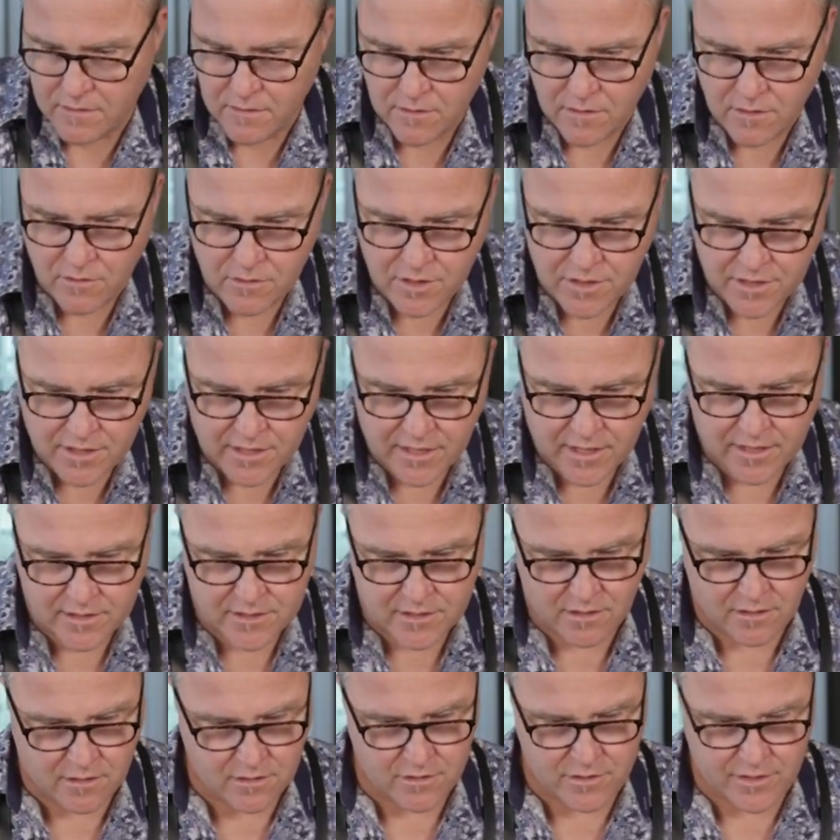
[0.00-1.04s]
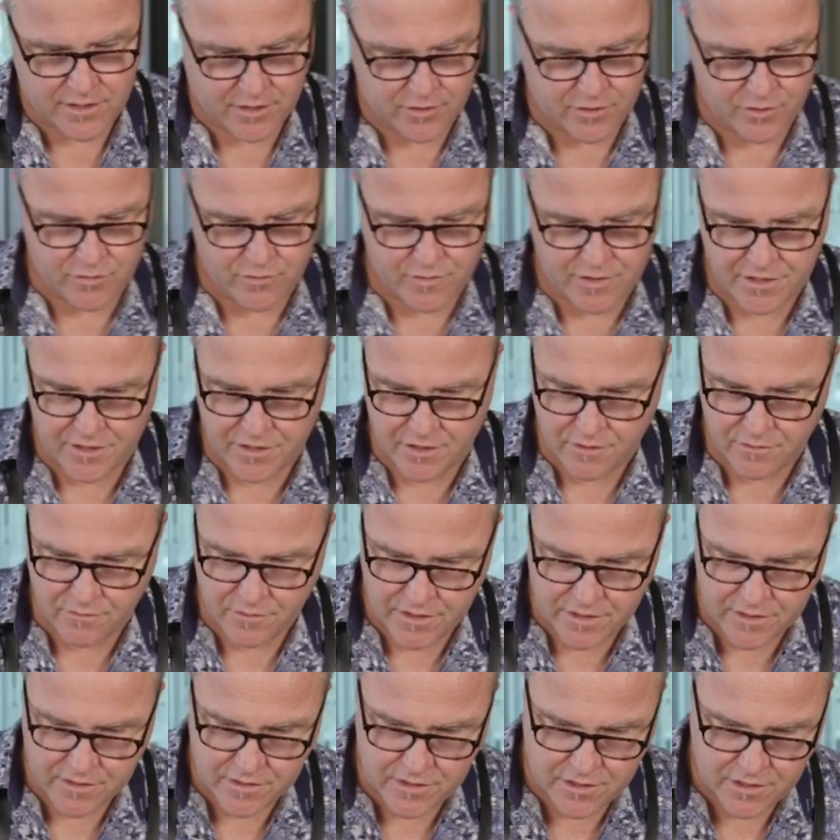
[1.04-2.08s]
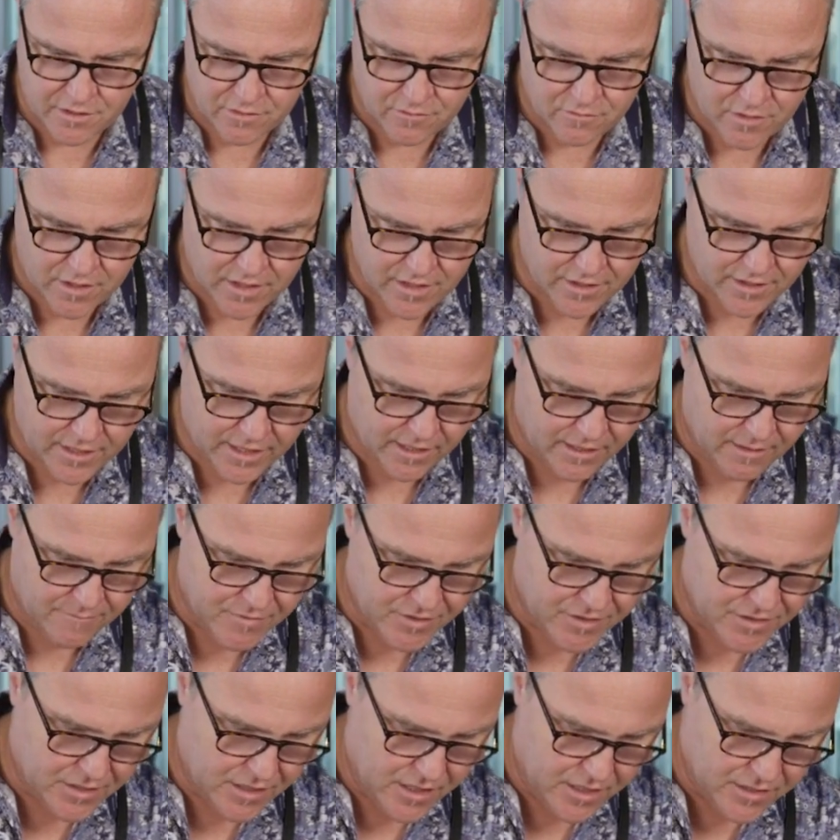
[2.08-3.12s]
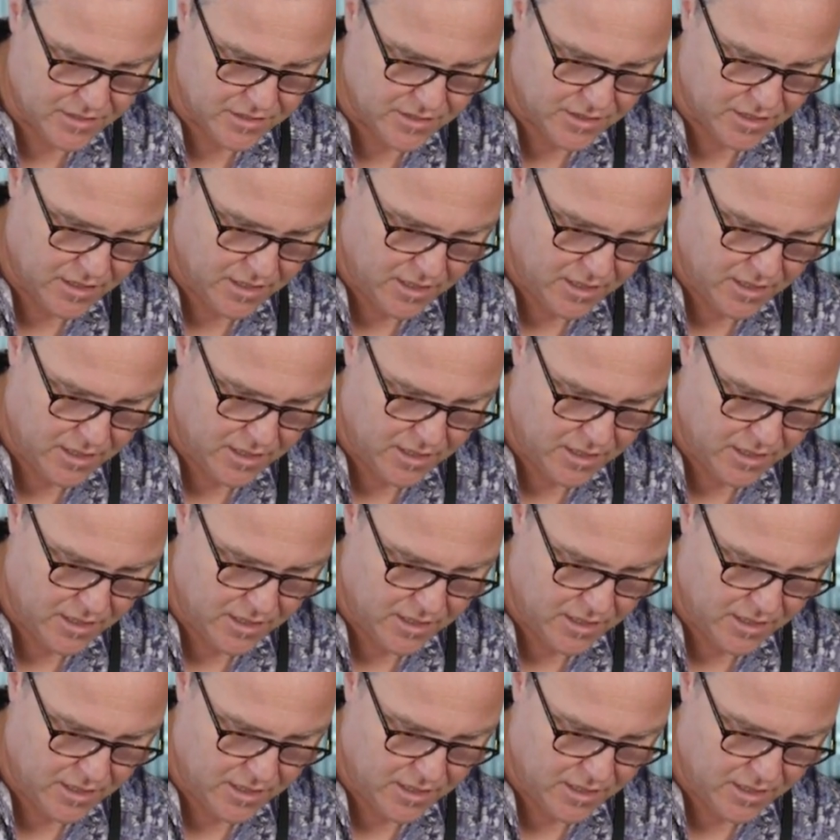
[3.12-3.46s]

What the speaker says: Oh, look at that, it's all ooey gooey. So while the caramel sauce is